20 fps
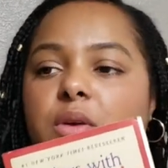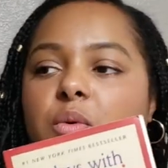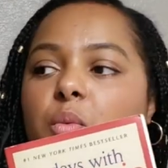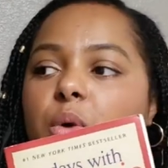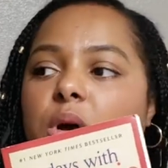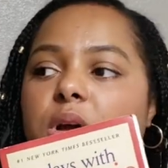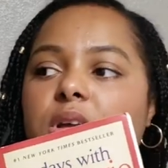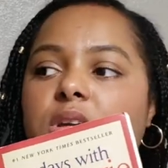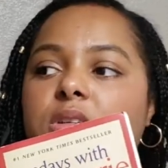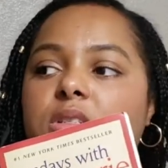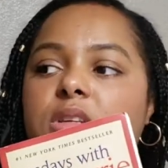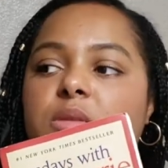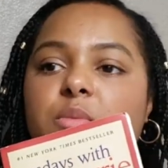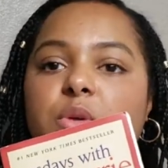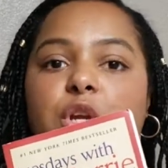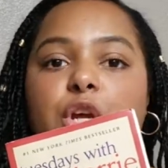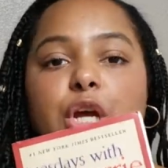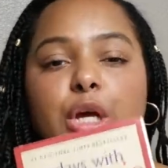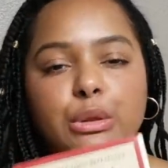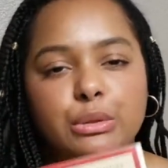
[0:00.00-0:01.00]
what someone
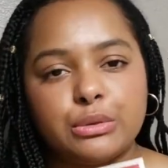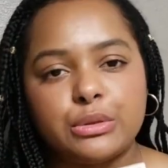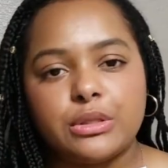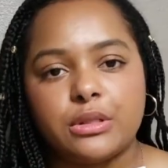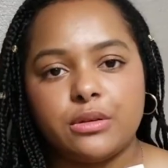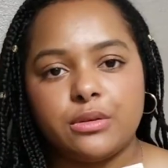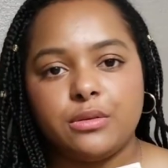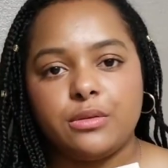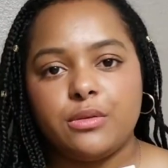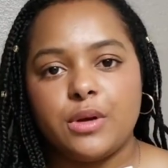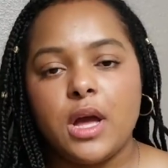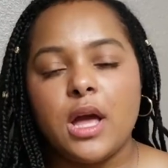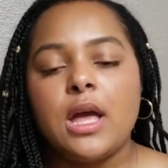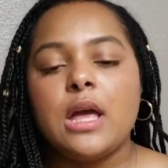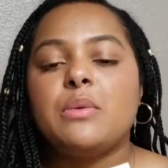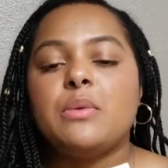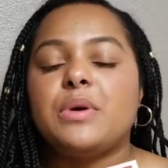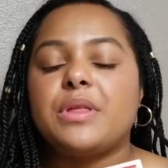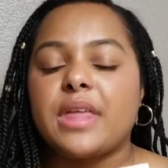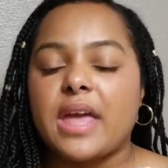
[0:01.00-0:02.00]
goes through
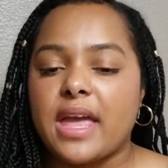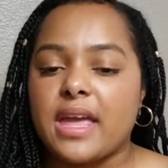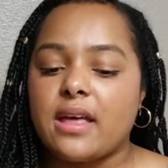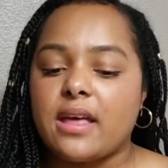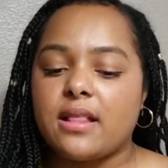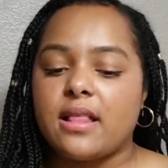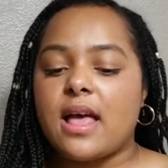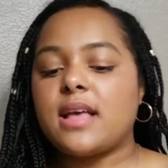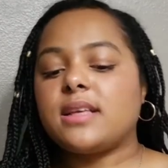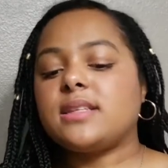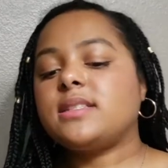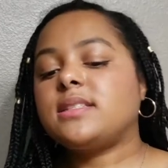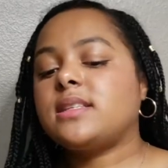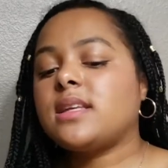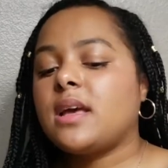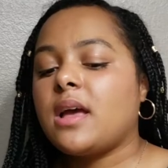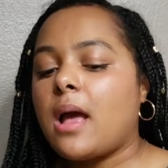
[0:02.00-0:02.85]
with ALS.